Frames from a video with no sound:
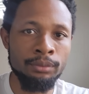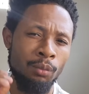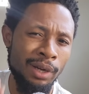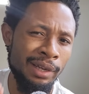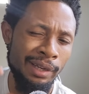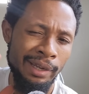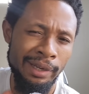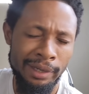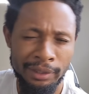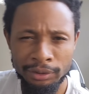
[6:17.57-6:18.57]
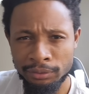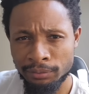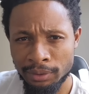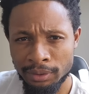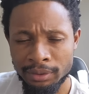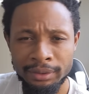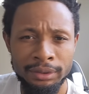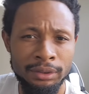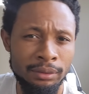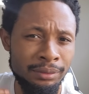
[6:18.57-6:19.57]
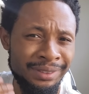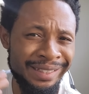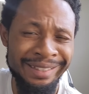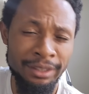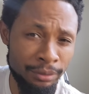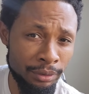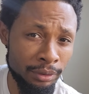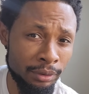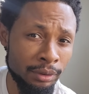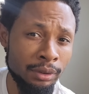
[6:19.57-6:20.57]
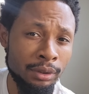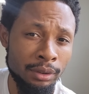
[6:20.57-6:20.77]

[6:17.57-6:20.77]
Why ashfall is so dangerous